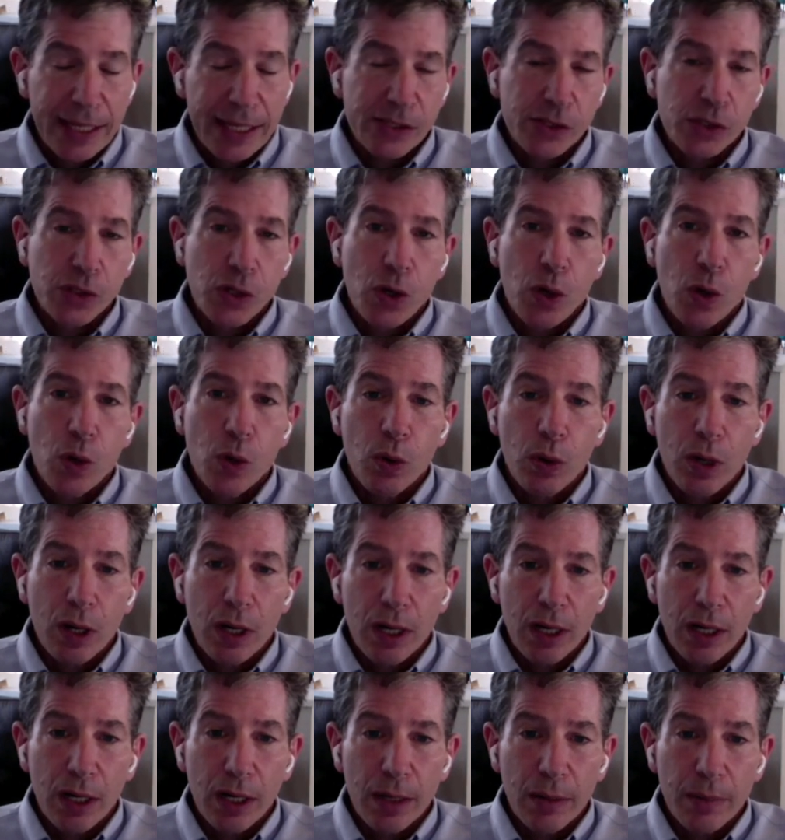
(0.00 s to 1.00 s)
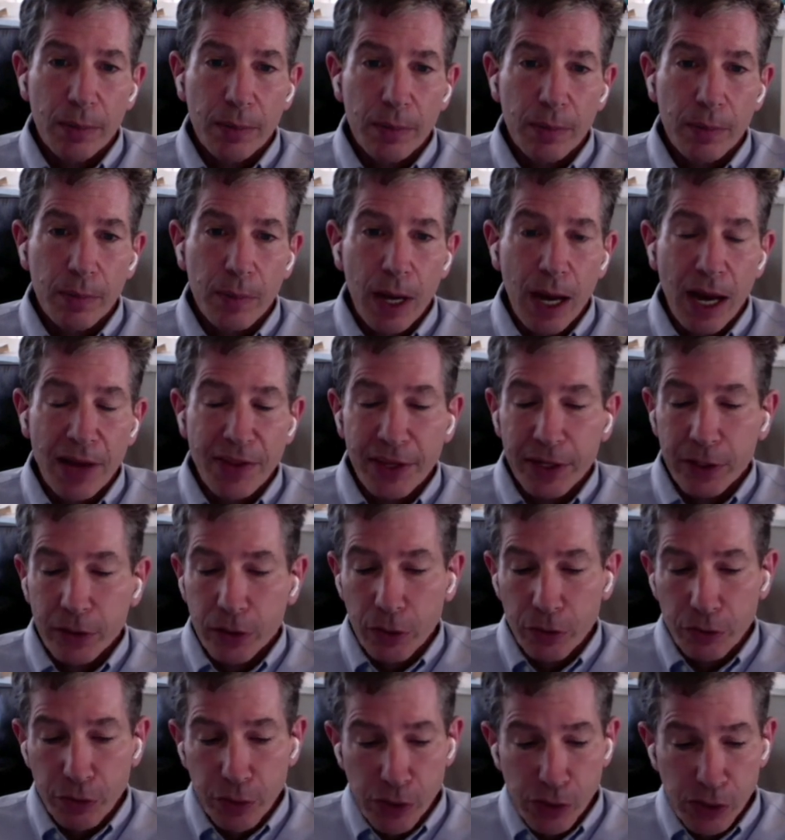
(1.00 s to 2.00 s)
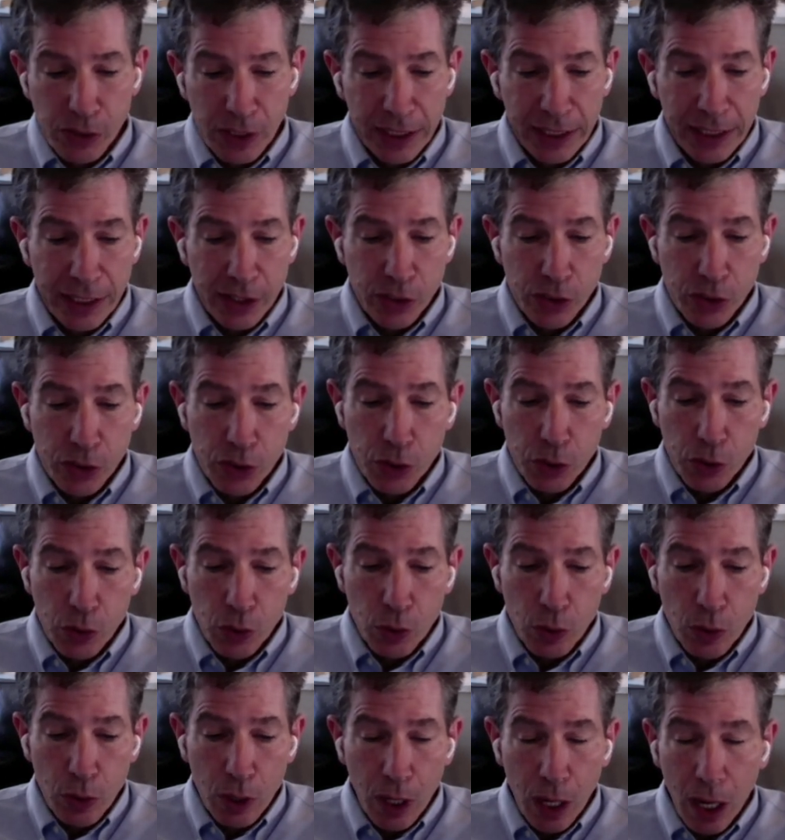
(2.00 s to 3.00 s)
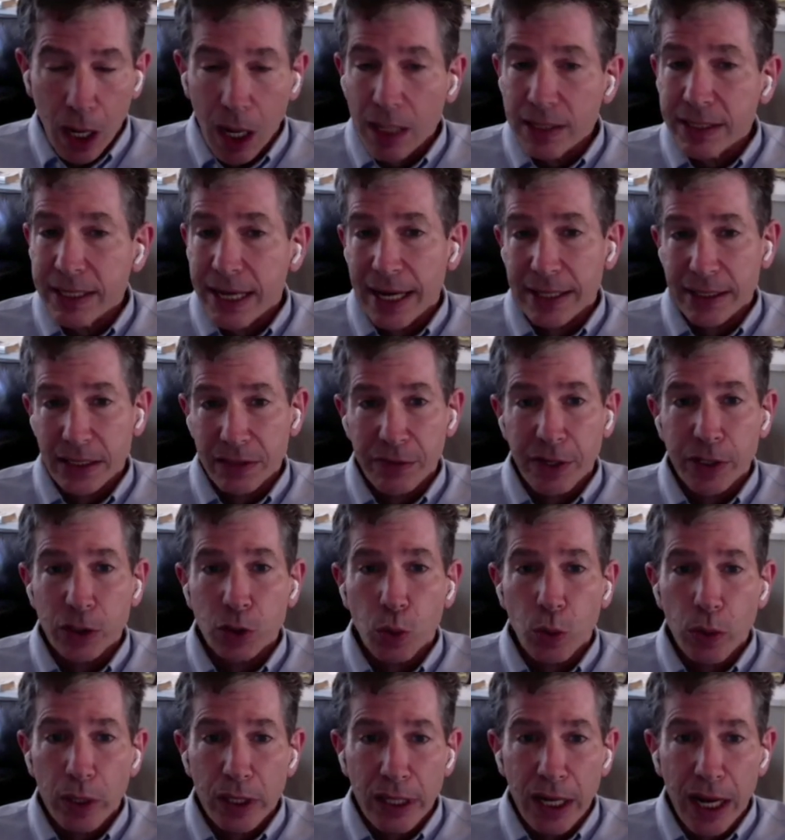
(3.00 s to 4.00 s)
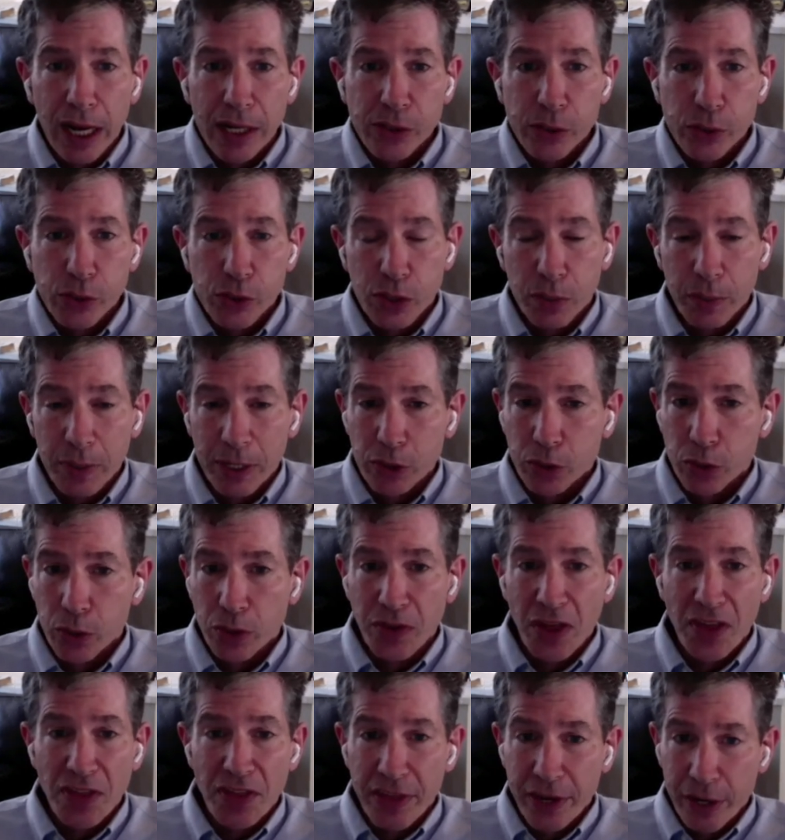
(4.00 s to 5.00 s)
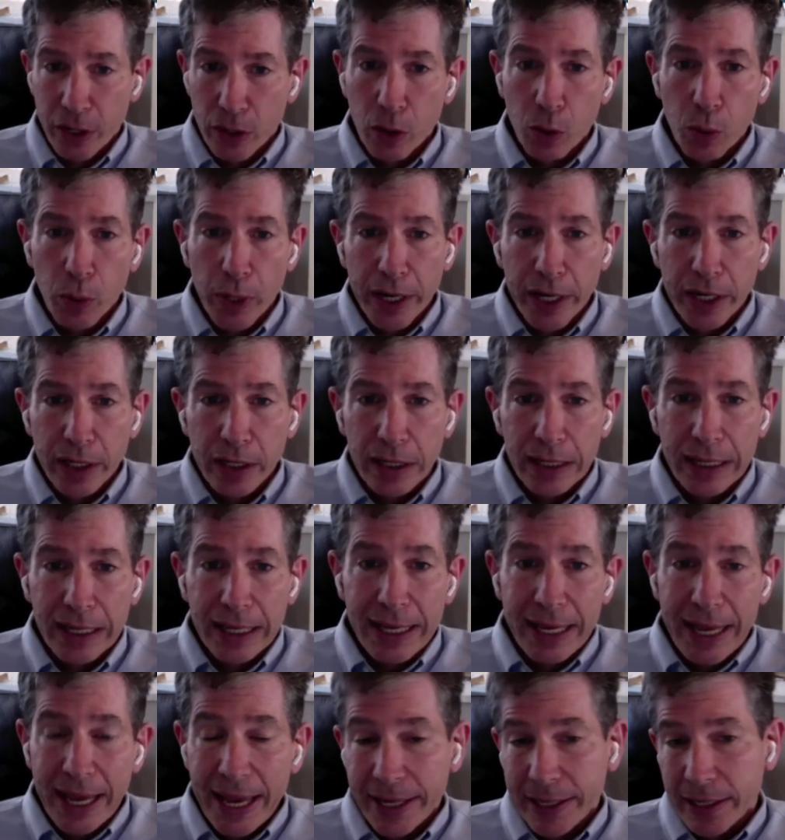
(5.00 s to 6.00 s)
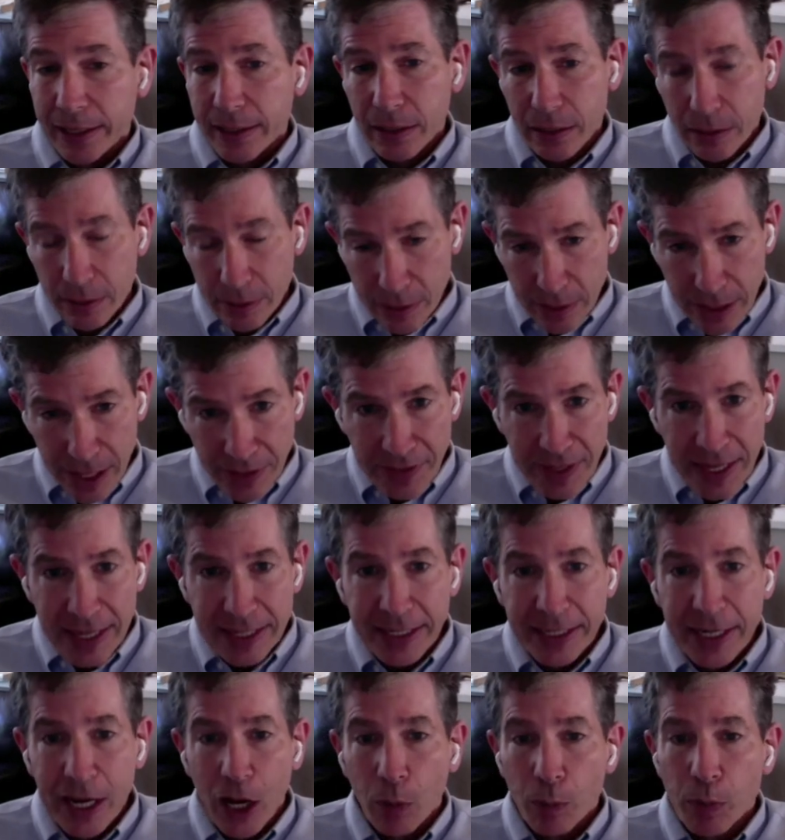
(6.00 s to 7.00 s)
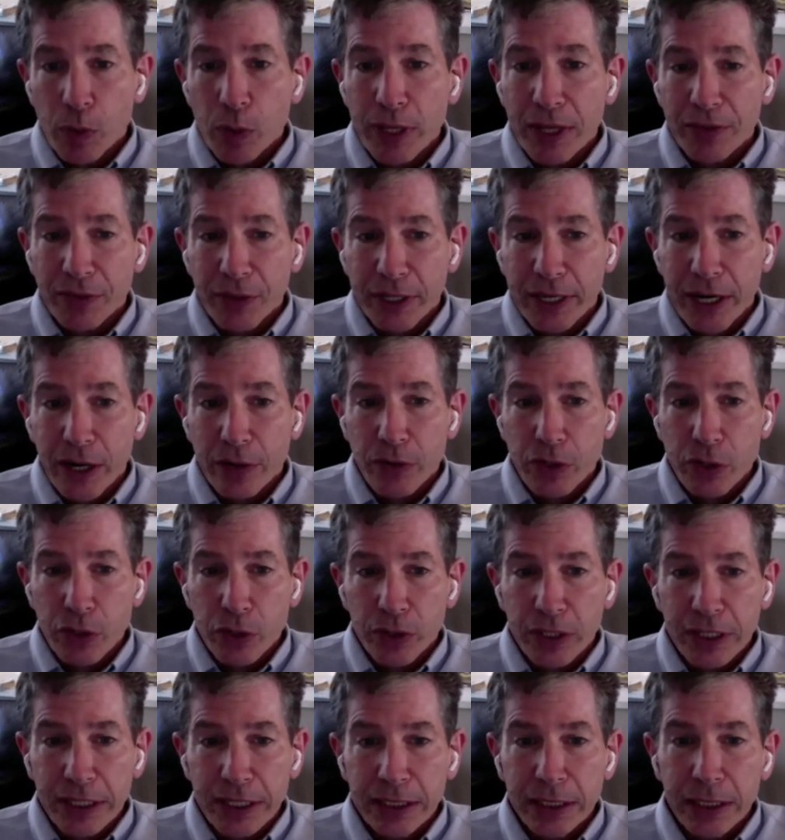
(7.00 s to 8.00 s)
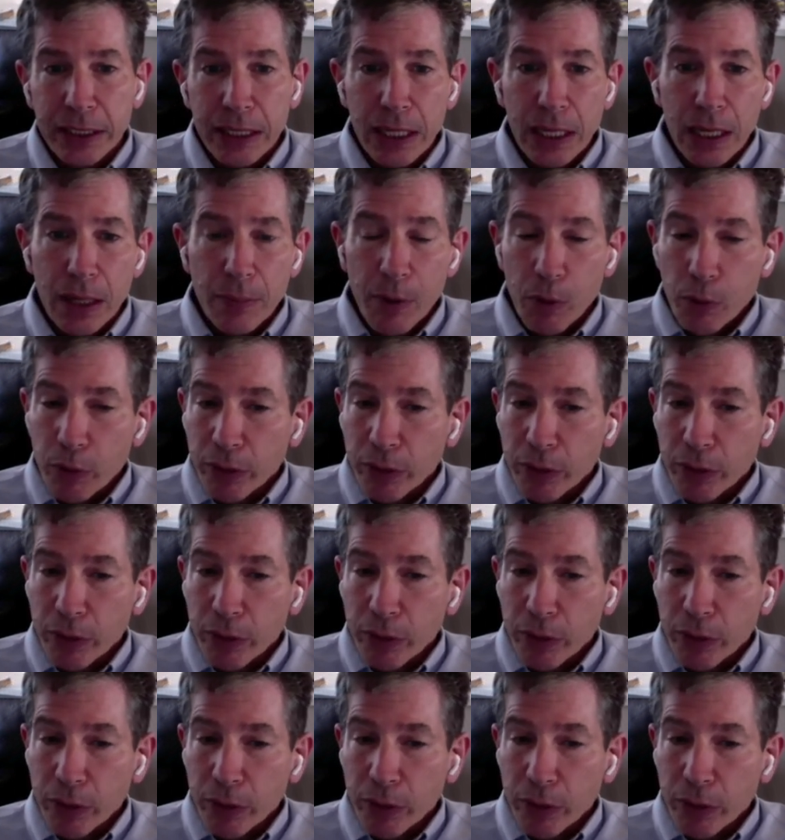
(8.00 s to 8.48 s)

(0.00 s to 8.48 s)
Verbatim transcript: And so, uh, I think the first thing is to contact event organizers to make sure that they're aware and that they can help you get the care that you need.